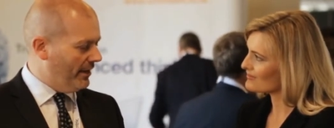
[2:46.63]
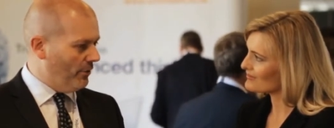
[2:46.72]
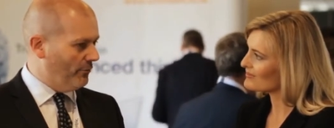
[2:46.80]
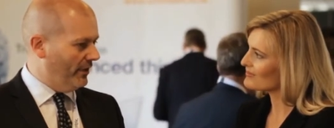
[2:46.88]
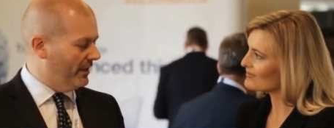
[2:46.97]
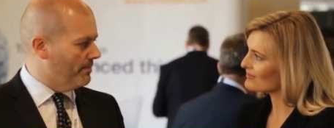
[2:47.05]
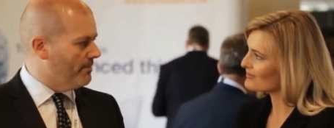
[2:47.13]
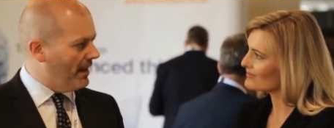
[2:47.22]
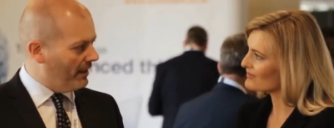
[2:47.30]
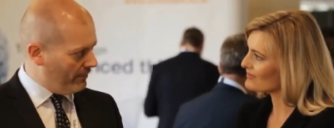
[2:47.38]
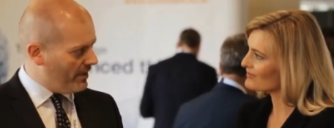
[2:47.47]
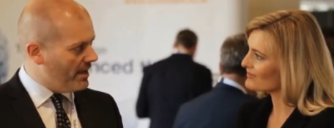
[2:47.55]
Speaker 1: and they don't feel it's a
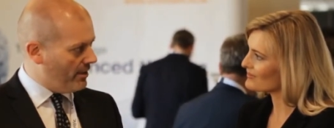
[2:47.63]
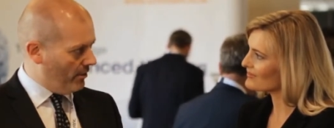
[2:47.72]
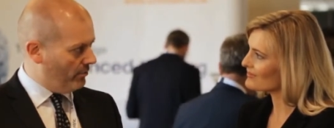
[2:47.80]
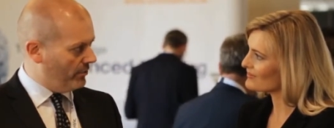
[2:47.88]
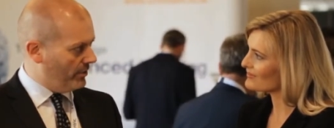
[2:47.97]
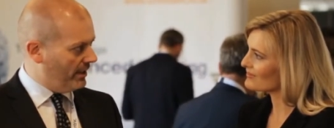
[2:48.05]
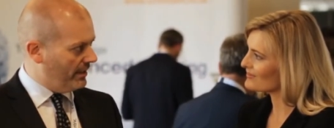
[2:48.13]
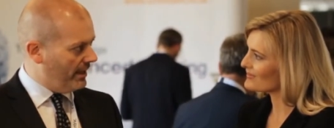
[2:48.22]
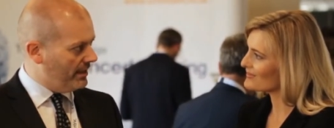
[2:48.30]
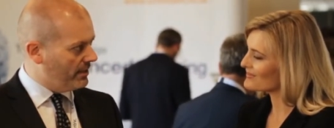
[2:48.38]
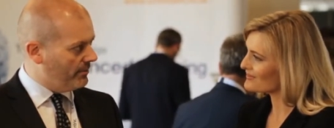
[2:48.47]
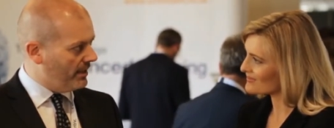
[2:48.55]
battle of egos.
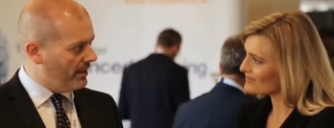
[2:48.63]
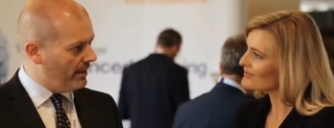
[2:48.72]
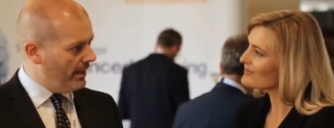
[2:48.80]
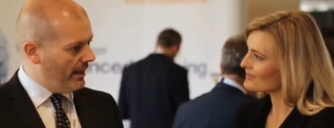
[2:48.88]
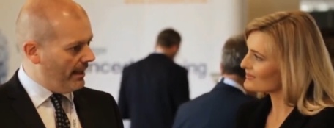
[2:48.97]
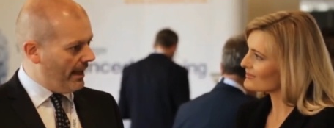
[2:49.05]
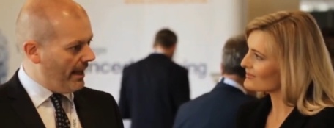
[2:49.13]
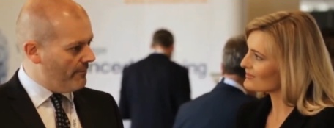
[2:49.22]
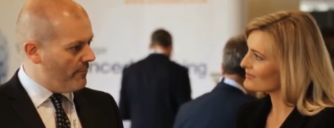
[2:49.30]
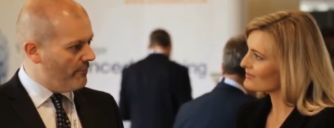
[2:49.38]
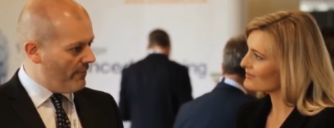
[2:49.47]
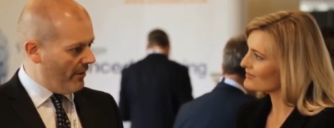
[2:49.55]
It needs to be
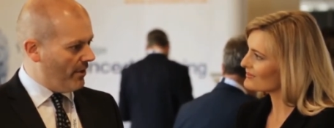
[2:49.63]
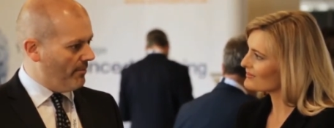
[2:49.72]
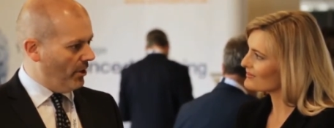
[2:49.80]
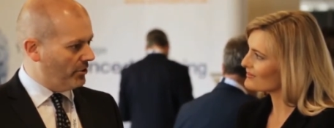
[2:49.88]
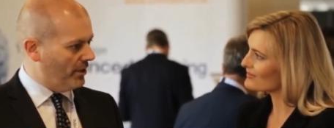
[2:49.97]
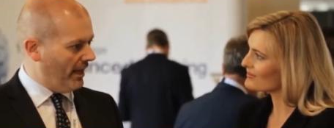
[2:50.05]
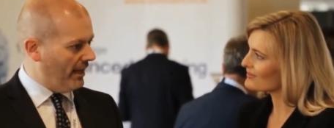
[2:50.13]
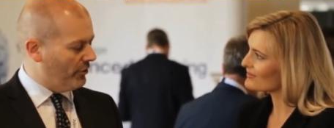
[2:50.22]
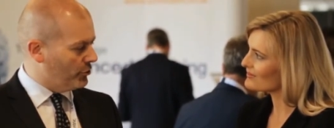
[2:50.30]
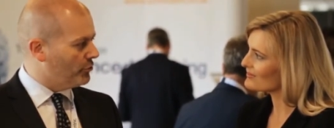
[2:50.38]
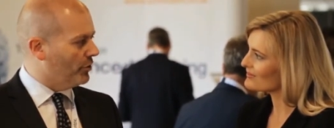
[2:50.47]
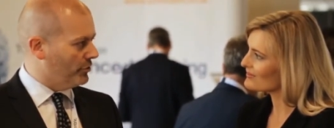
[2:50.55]
um, very much a
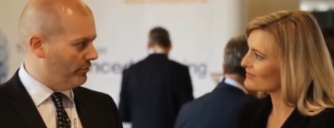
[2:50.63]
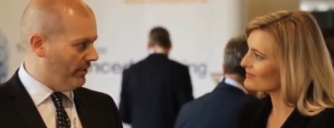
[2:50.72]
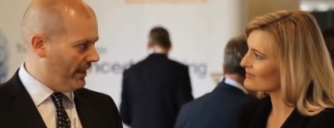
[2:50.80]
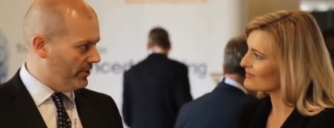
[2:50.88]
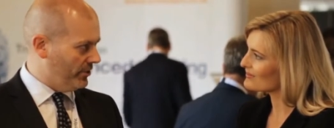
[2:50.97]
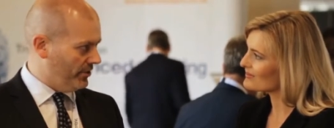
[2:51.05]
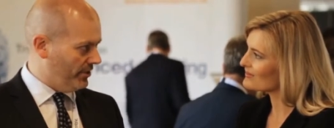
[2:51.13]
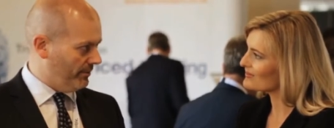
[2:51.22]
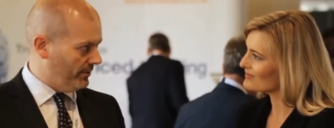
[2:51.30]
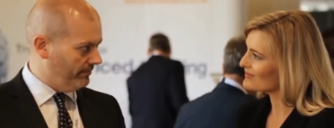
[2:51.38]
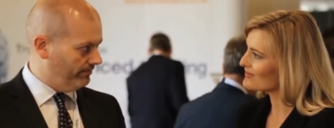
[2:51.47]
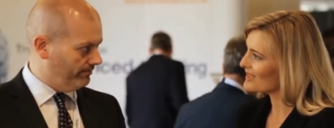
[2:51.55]
kind of a trust
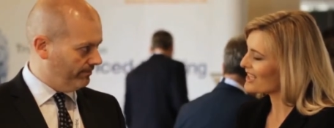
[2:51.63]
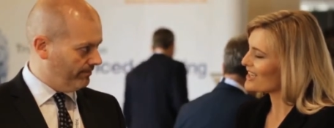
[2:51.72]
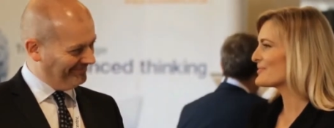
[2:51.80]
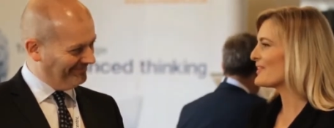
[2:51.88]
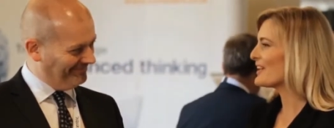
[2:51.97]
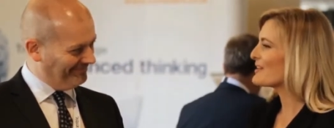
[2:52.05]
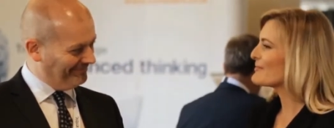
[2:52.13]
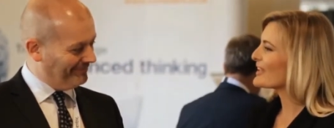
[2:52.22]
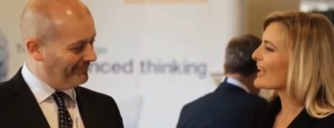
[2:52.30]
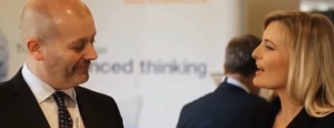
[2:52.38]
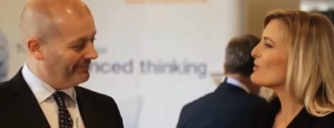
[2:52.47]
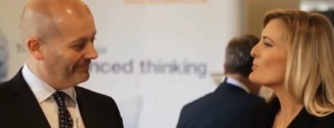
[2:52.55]
relationship.
Speaker 2: Finally, Mike,
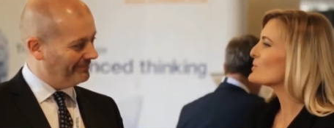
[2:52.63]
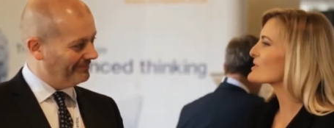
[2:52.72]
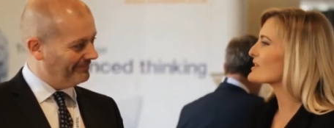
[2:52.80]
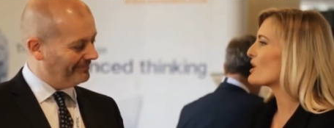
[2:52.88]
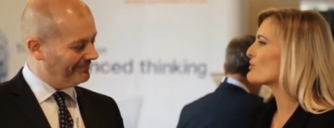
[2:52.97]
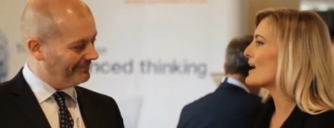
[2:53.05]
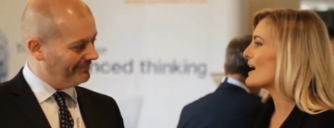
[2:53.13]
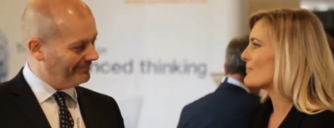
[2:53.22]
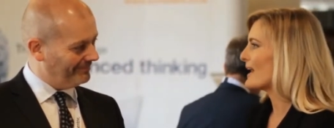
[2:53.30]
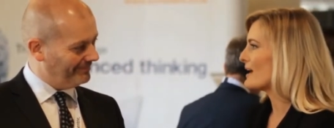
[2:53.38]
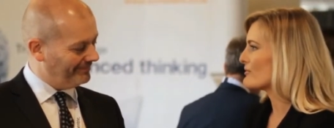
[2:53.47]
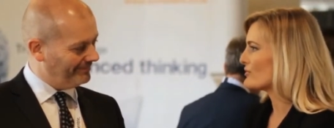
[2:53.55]
how important are wrap
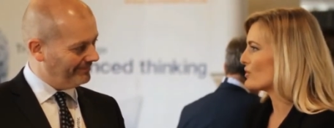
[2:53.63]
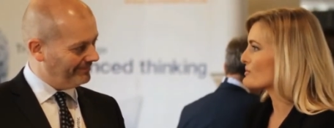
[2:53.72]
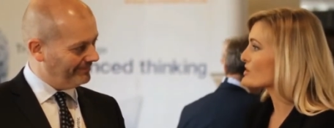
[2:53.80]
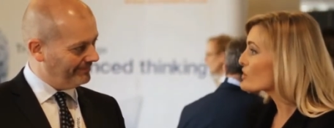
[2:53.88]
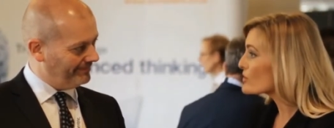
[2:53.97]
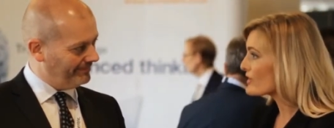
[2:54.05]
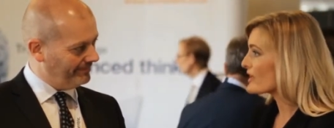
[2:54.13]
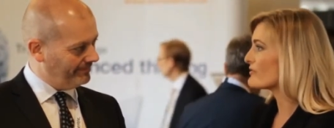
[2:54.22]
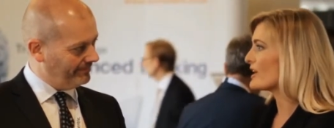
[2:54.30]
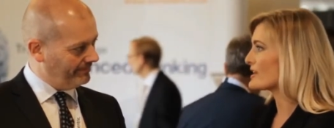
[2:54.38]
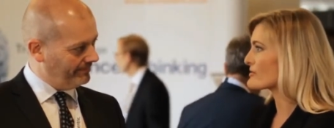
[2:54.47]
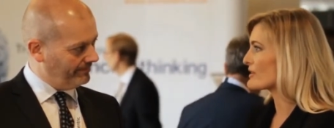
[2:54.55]
platforms to the
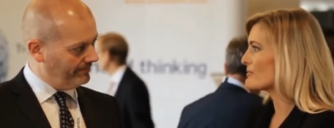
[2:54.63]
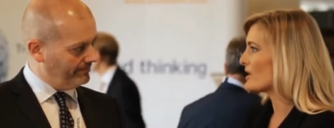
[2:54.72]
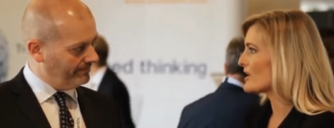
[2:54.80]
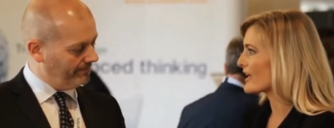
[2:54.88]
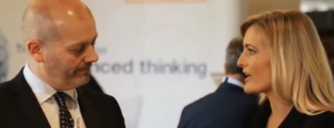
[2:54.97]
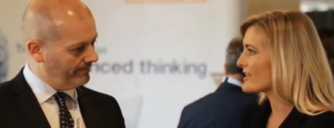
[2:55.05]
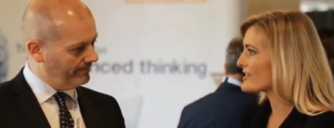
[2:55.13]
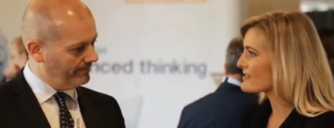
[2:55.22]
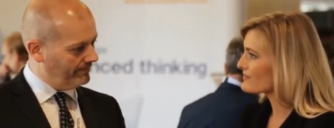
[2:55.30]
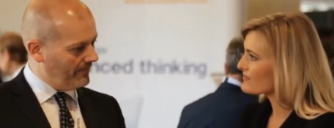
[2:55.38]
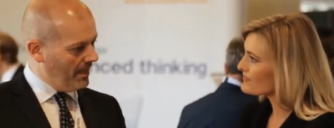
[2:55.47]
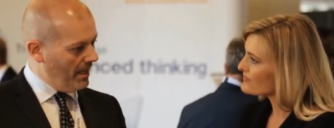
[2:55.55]
advisory market?
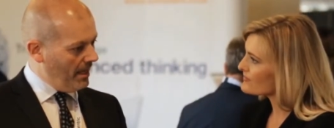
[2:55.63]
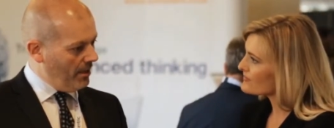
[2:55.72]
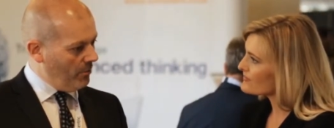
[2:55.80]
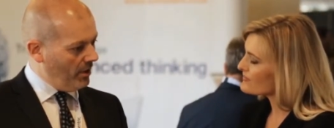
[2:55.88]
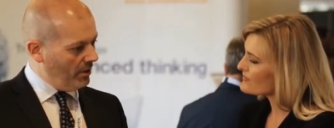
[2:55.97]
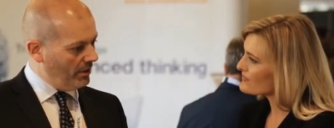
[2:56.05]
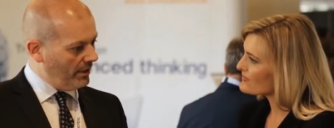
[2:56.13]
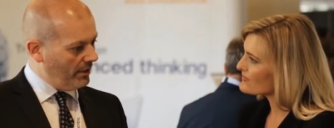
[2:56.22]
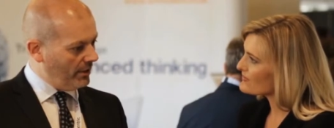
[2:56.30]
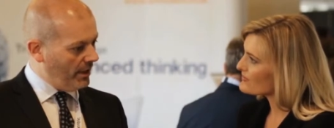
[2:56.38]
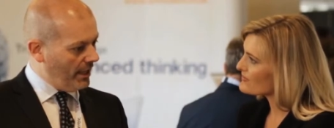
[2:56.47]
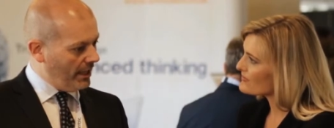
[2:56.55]
Speaker 1: Well,
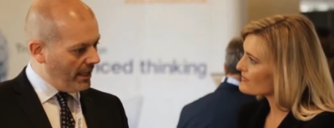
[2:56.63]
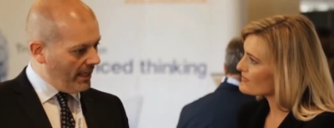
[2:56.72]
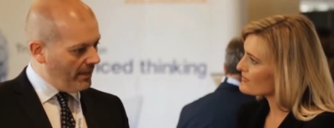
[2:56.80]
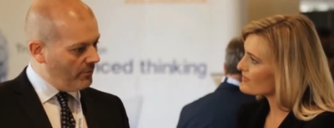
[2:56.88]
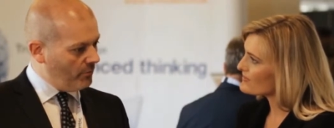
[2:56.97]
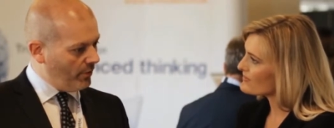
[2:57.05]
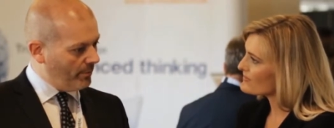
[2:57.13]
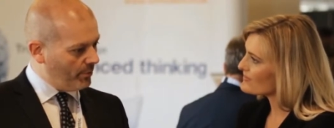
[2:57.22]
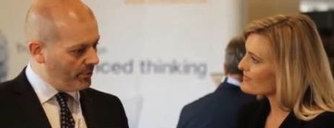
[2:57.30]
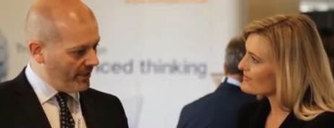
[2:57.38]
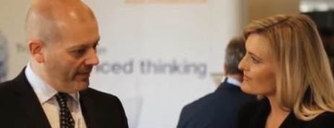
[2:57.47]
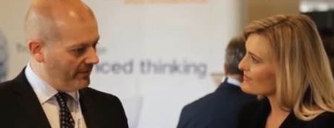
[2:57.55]
again, we're
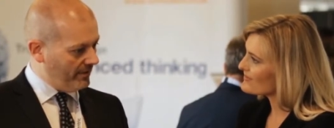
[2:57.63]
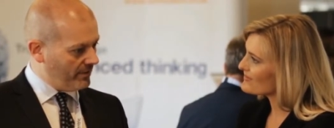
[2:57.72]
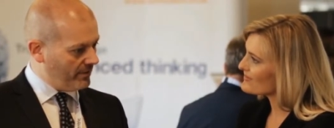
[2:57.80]
presenting